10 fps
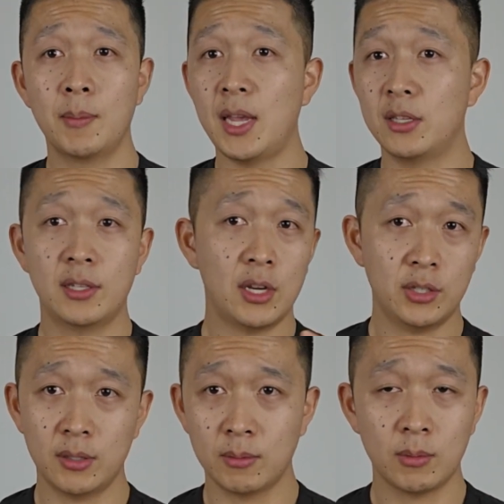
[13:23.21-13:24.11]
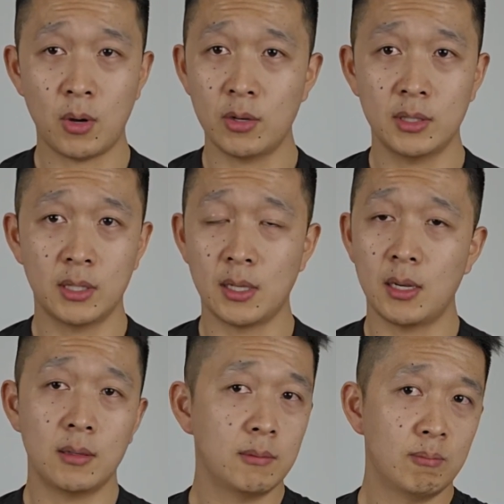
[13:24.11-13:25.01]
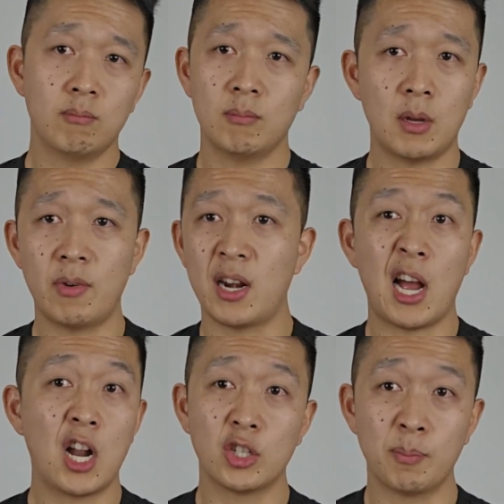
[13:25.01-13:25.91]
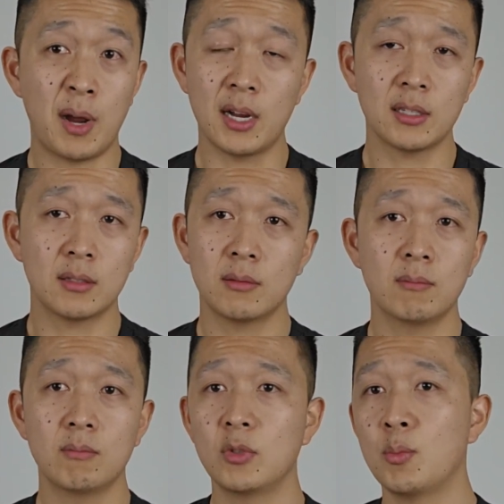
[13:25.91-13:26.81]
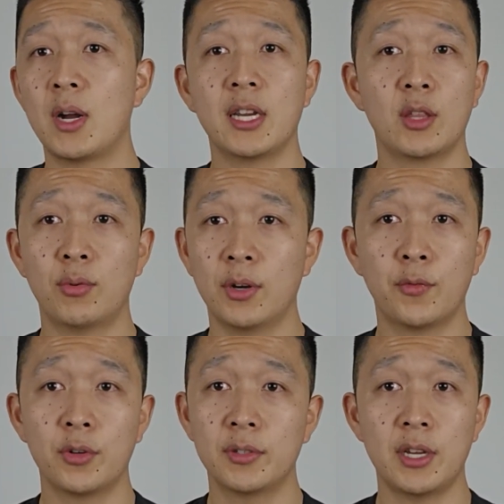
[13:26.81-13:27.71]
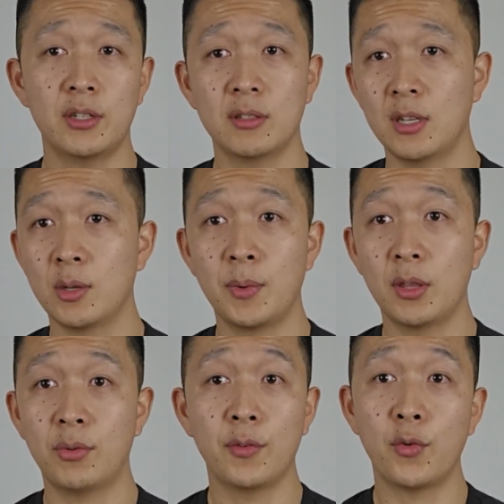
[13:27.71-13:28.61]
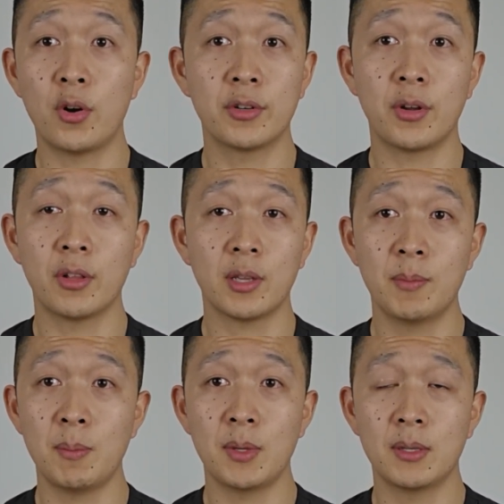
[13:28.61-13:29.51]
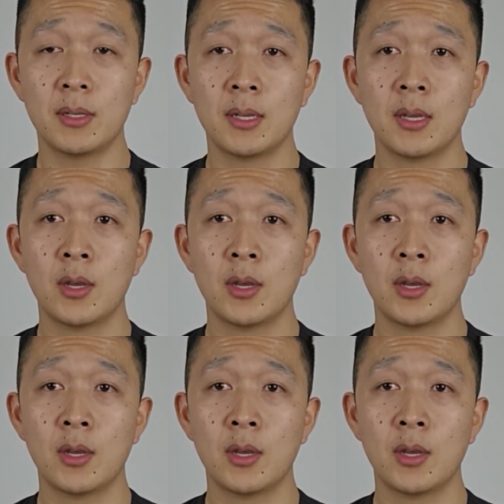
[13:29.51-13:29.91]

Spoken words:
Each session costing around $100. You might need 3 to 4 sessions. It could be $300 to $400 commitment